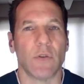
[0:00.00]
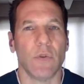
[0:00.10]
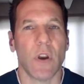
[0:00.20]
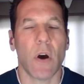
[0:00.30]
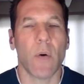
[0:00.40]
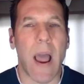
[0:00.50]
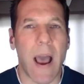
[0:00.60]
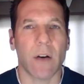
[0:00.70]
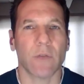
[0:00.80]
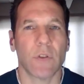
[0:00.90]
you know
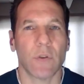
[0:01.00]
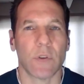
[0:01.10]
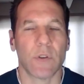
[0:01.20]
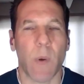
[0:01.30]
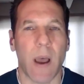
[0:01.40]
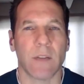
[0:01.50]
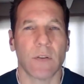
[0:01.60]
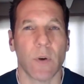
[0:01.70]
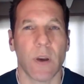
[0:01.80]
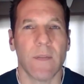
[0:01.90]
how to respond
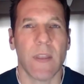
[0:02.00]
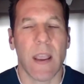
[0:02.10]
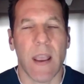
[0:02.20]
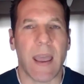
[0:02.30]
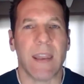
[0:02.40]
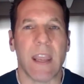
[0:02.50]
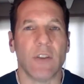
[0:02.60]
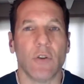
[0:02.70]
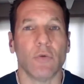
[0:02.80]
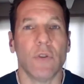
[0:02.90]
to it, and
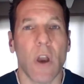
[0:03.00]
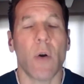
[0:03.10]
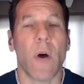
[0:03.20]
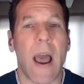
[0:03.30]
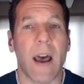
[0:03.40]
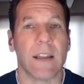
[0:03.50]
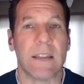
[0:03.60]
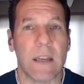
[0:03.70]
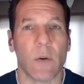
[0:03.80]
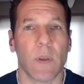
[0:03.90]
then you'll know how to
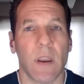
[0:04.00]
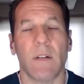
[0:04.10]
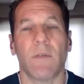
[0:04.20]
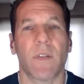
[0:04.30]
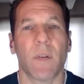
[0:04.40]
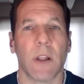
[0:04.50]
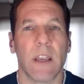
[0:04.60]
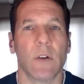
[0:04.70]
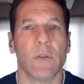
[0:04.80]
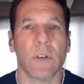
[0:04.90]
deal with it from a
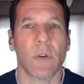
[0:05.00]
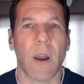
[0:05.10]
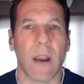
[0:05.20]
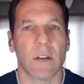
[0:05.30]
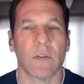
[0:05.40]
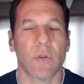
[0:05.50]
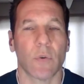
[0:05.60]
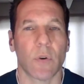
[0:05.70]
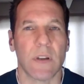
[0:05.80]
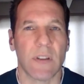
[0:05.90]
legal and a
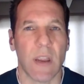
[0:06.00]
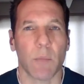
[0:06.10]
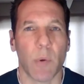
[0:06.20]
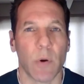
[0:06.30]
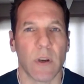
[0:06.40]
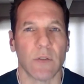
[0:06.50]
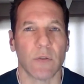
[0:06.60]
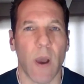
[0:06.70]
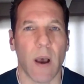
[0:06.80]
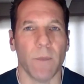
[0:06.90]
regulatory standpoint as
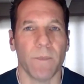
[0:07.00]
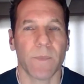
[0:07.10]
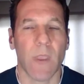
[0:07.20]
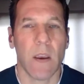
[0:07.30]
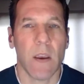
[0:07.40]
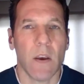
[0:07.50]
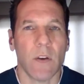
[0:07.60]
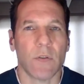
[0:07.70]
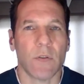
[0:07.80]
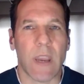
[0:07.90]
well.
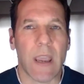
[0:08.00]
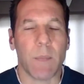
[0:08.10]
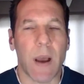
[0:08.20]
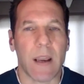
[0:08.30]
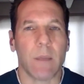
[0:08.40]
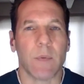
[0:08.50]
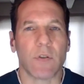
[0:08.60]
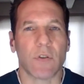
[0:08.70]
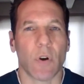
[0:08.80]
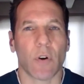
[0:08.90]
So again, my name is
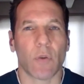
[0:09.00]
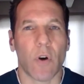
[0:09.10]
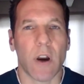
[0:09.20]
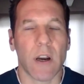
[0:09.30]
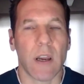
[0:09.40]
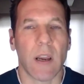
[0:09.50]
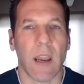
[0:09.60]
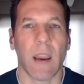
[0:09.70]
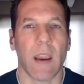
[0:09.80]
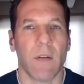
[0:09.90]
Sean O'Rourke.
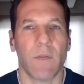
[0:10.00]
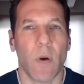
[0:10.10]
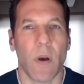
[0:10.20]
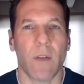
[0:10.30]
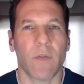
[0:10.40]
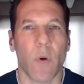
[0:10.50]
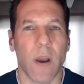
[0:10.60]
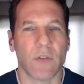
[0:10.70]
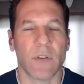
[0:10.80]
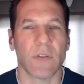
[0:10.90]
If you have
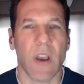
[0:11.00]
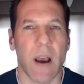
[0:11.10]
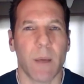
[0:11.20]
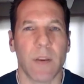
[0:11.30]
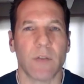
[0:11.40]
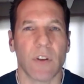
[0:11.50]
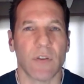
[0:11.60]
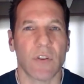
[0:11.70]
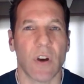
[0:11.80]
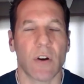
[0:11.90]
questions, comments,
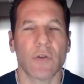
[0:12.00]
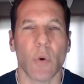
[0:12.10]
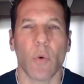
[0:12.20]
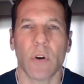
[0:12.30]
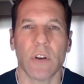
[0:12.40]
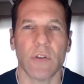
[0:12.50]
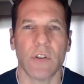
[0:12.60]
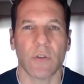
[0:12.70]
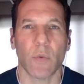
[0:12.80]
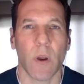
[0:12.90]
concerns, or you
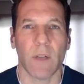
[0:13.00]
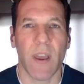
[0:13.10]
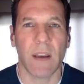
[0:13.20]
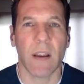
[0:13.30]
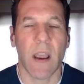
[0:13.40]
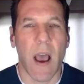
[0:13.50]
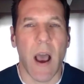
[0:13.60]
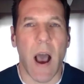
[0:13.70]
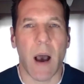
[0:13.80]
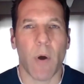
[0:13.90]
just want to vent,
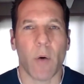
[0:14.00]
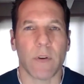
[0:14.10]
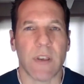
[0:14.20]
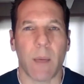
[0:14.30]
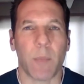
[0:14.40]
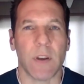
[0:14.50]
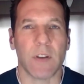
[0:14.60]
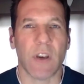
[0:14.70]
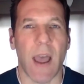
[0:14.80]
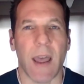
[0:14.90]
I'm always happy to
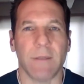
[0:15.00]
chat.